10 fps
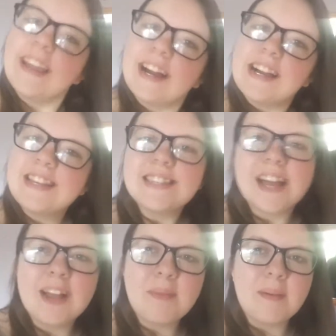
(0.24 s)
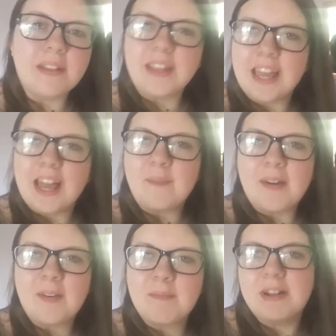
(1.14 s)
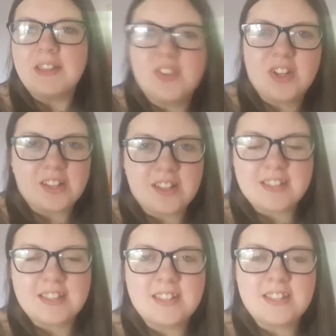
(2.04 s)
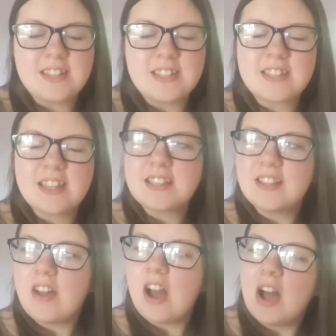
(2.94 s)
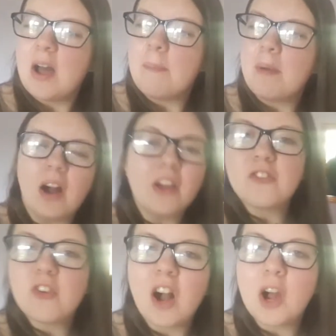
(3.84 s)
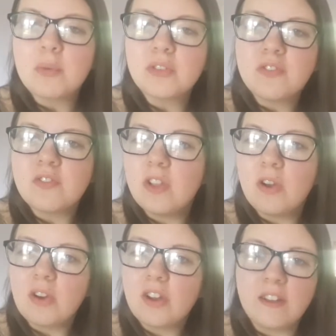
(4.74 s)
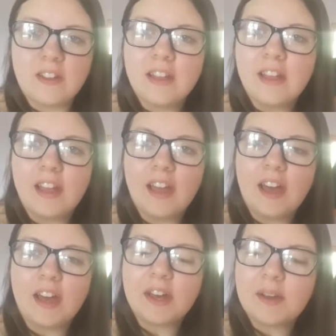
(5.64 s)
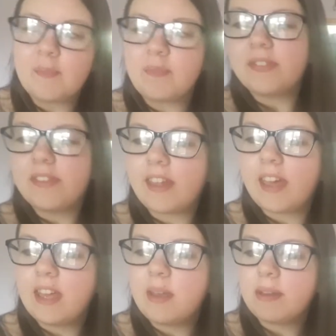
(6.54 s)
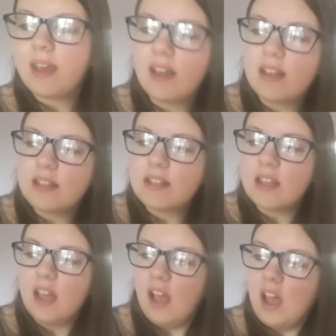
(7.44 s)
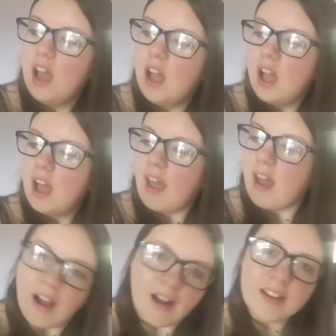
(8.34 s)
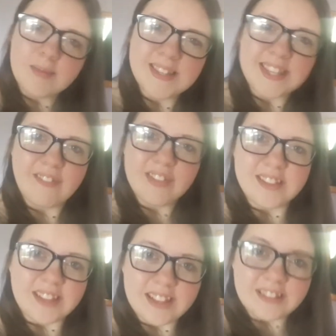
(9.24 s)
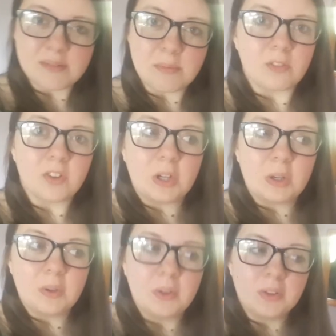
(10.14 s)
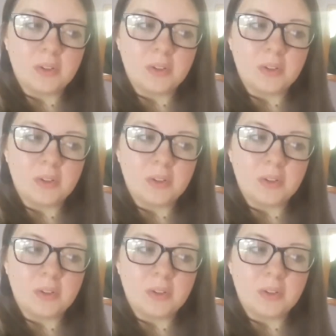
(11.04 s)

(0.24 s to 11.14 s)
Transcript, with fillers: Hi guys, I'm Emily and welcome back to Goddard Sisters. Um, I thought I would vlog um, today because I'm 17 tomorrow.